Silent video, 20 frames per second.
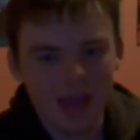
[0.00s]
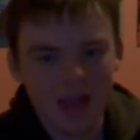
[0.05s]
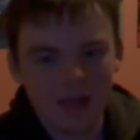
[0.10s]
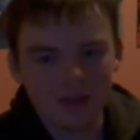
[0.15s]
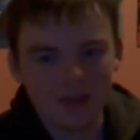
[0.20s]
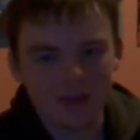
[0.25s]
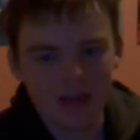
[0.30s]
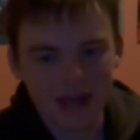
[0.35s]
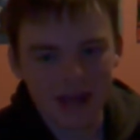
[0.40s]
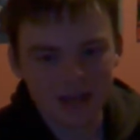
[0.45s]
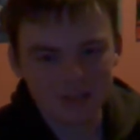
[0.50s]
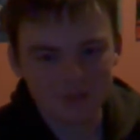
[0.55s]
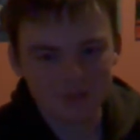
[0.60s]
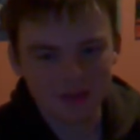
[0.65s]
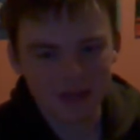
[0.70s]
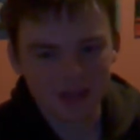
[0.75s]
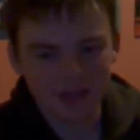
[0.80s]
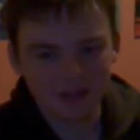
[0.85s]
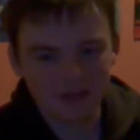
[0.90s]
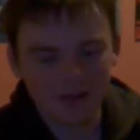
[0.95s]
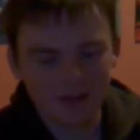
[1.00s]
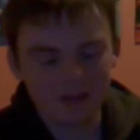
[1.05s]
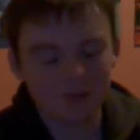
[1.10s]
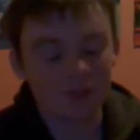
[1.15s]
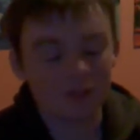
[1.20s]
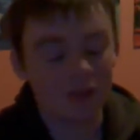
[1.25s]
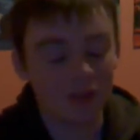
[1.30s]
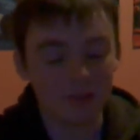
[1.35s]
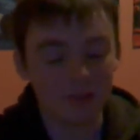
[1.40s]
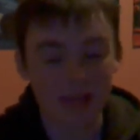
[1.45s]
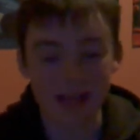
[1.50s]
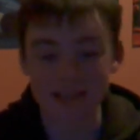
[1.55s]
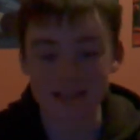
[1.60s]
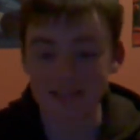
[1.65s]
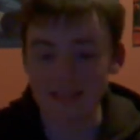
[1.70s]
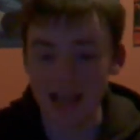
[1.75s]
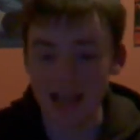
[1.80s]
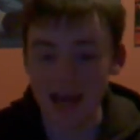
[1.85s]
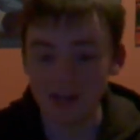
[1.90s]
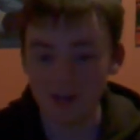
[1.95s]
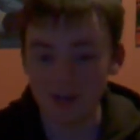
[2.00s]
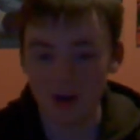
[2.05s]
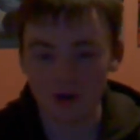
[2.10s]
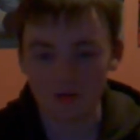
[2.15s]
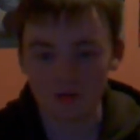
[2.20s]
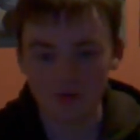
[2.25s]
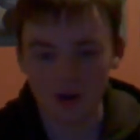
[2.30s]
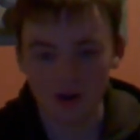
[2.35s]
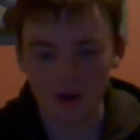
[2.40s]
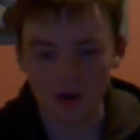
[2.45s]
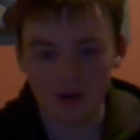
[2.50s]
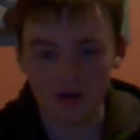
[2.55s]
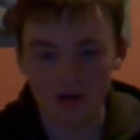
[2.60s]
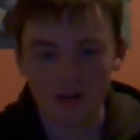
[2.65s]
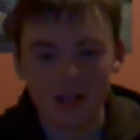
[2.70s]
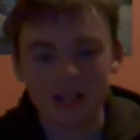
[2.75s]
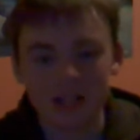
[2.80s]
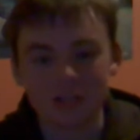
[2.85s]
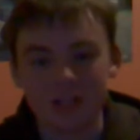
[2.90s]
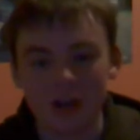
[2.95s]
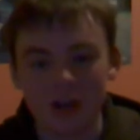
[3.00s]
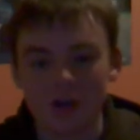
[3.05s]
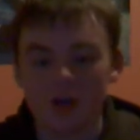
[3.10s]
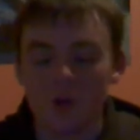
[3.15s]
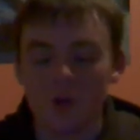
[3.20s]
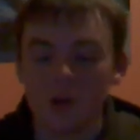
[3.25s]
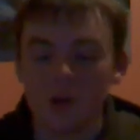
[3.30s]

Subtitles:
The next week, the next night on Raw, Jericho